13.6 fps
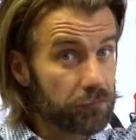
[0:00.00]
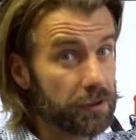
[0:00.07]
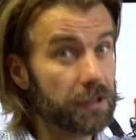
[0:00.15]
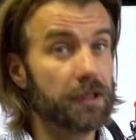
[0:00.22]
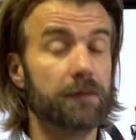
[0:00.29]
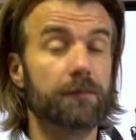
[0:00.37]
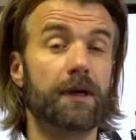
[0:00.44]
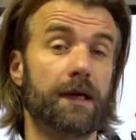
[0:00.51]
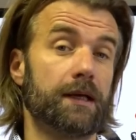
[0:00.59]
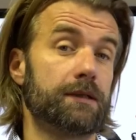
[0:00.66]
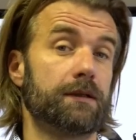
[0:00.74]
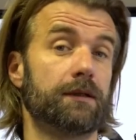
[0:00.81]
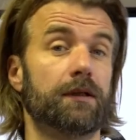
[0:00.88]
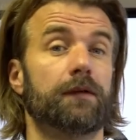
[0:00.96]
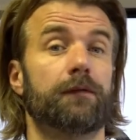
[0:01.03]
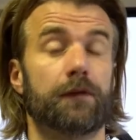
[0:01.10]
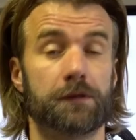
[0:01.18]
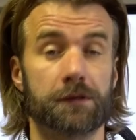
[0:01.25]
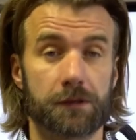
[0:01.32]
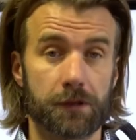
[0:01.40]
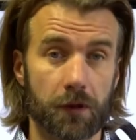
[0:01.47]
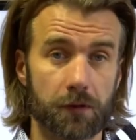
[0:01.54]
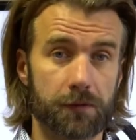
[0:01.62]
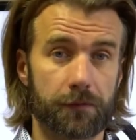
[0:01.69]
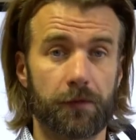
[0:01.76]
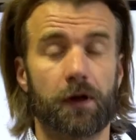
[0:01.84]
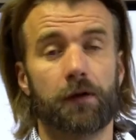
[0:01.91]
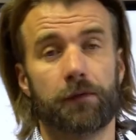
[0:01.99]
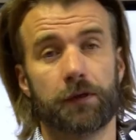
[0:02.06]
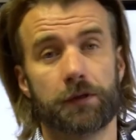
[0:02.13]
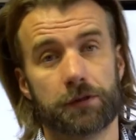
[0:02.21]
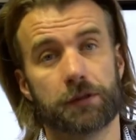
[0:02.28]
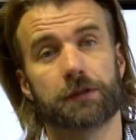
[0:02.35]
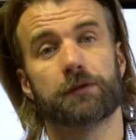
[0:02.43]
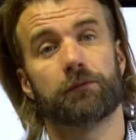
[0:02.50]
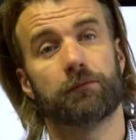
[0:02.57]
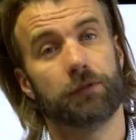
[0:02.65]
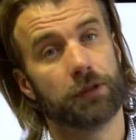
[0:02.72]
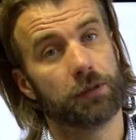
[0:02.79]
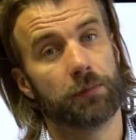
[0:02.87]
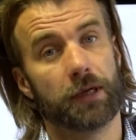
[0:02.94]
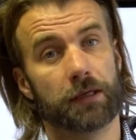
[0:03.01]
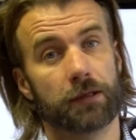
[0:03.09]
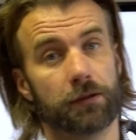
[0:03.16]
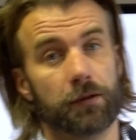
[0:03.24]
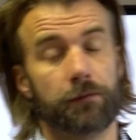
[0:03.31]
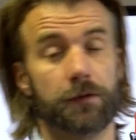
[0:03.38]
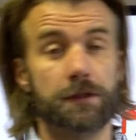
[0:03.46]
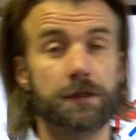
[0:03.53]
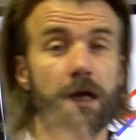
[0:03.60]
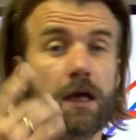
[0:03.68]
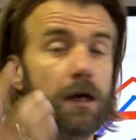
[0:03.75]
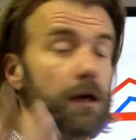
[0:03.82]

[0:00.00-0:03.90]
really makes the difference. Those 5 inches really make a difference.